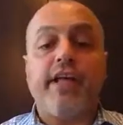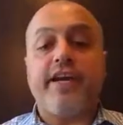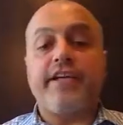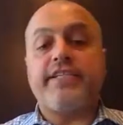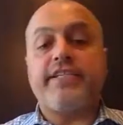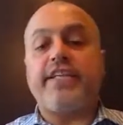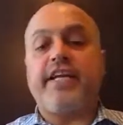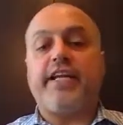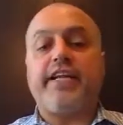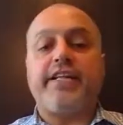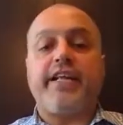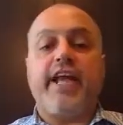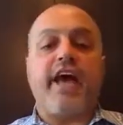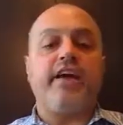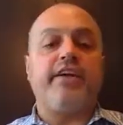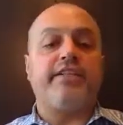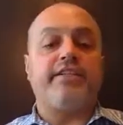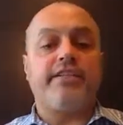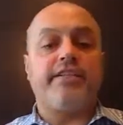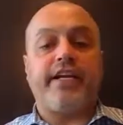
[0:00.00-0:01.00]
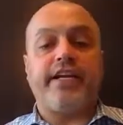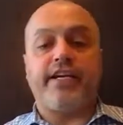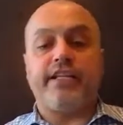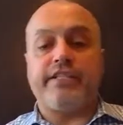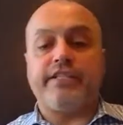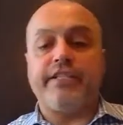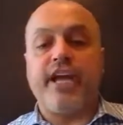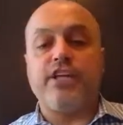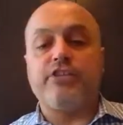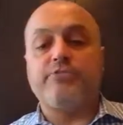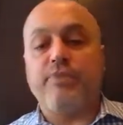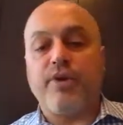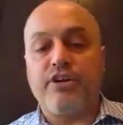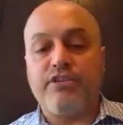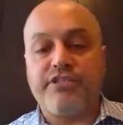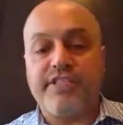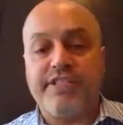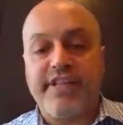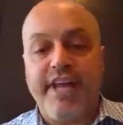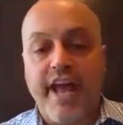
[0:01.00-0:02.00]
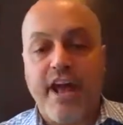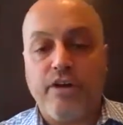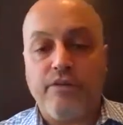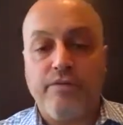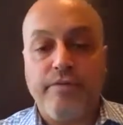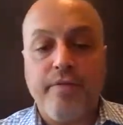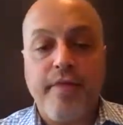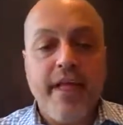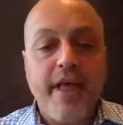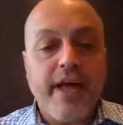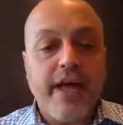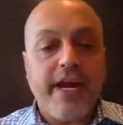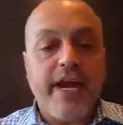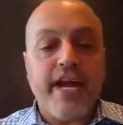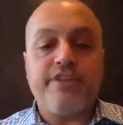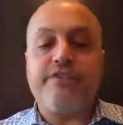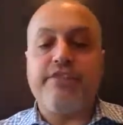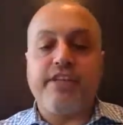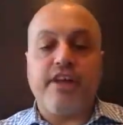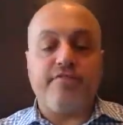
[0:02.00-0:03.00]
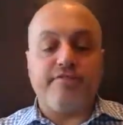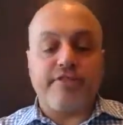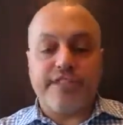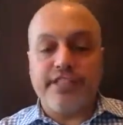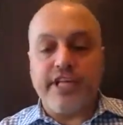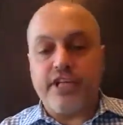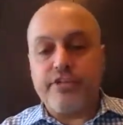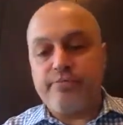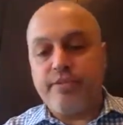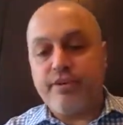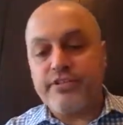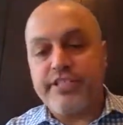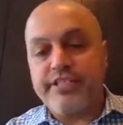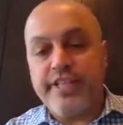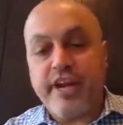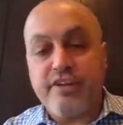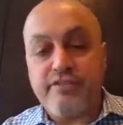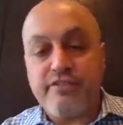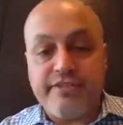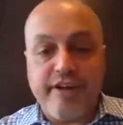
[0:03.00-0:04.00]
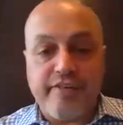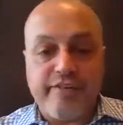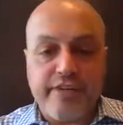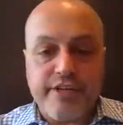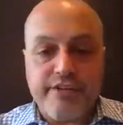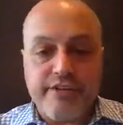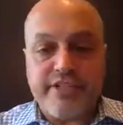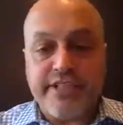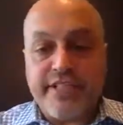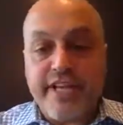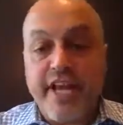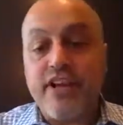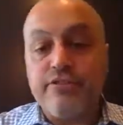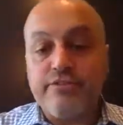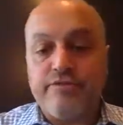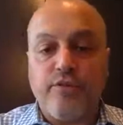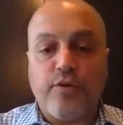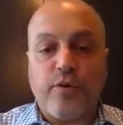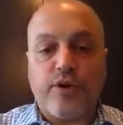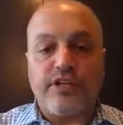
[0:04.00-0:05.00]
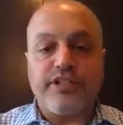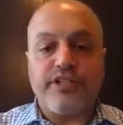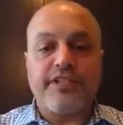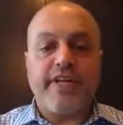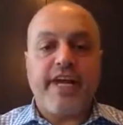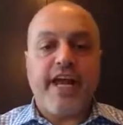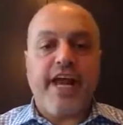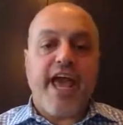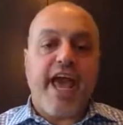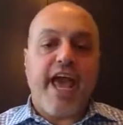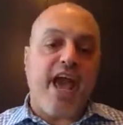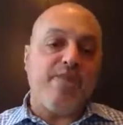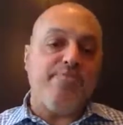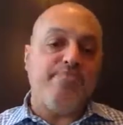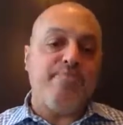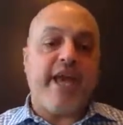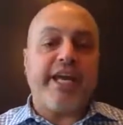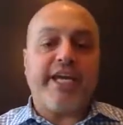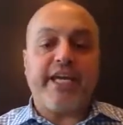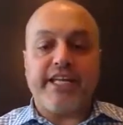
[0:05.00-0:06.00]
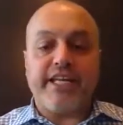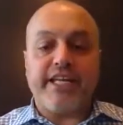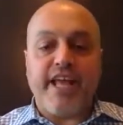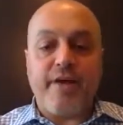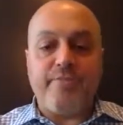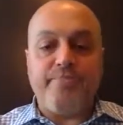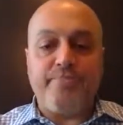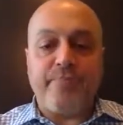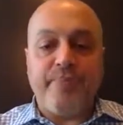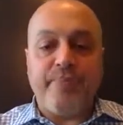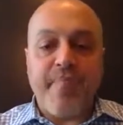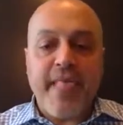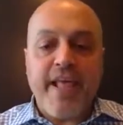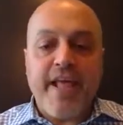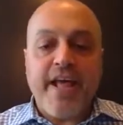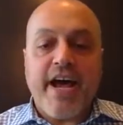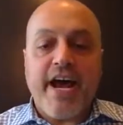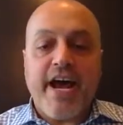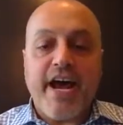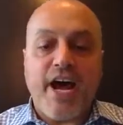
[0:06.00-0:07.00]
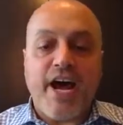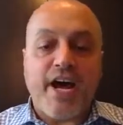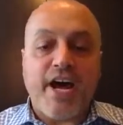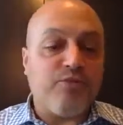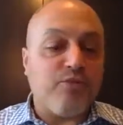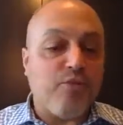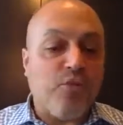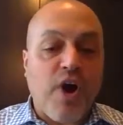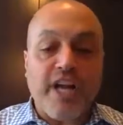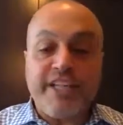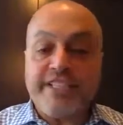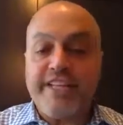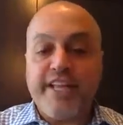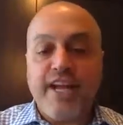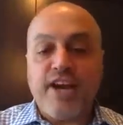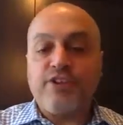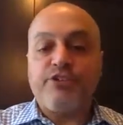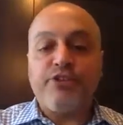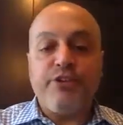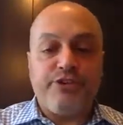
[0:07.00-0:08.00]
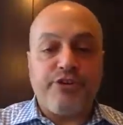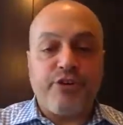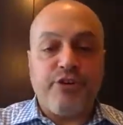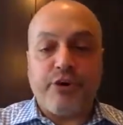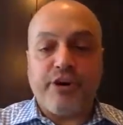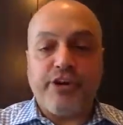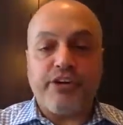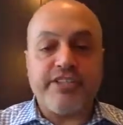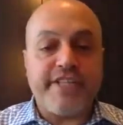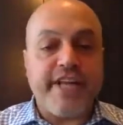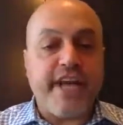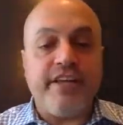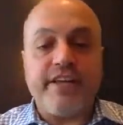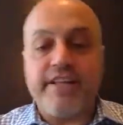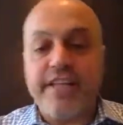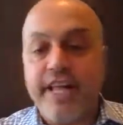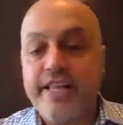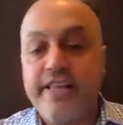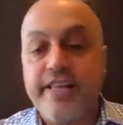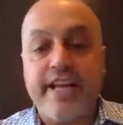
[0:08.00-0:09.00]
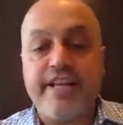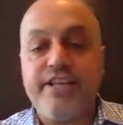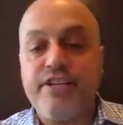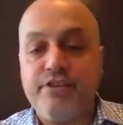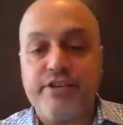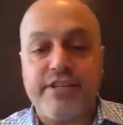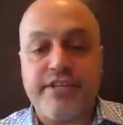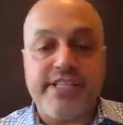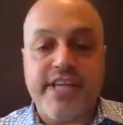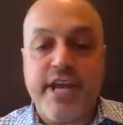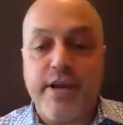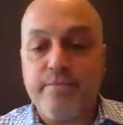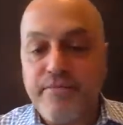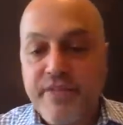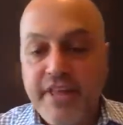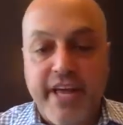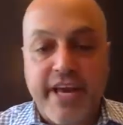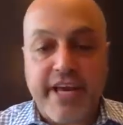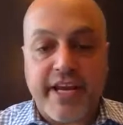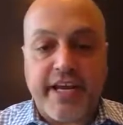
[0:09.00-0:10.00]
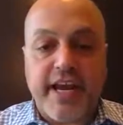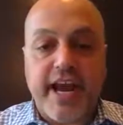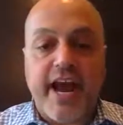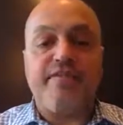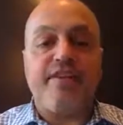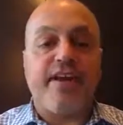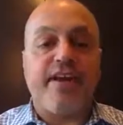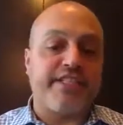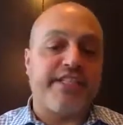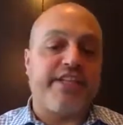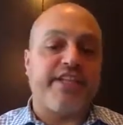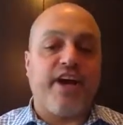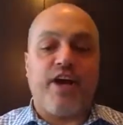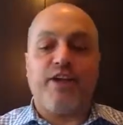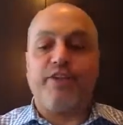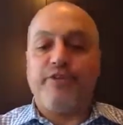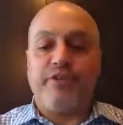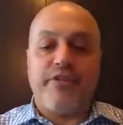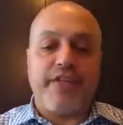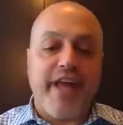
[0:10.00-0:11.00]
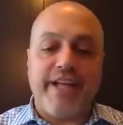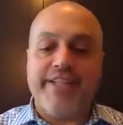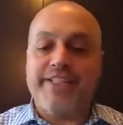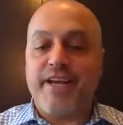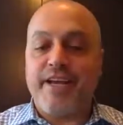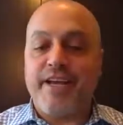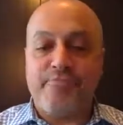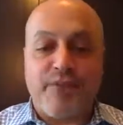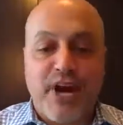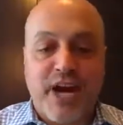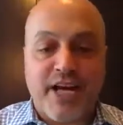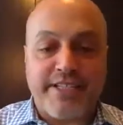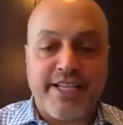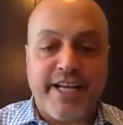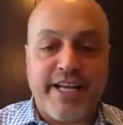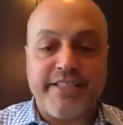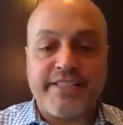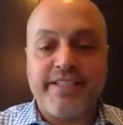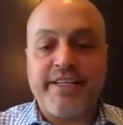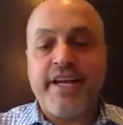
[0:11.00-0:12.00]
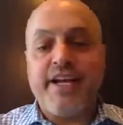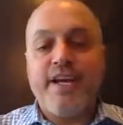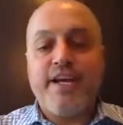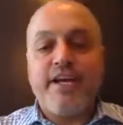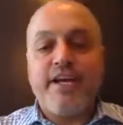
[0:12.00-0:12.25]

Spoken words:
kind of like sitting a salesperson down, an entry-level salesperson down who's never used Salesforce, and making them watch their tutorials. They do the same thing, and I've actually gone through that same process.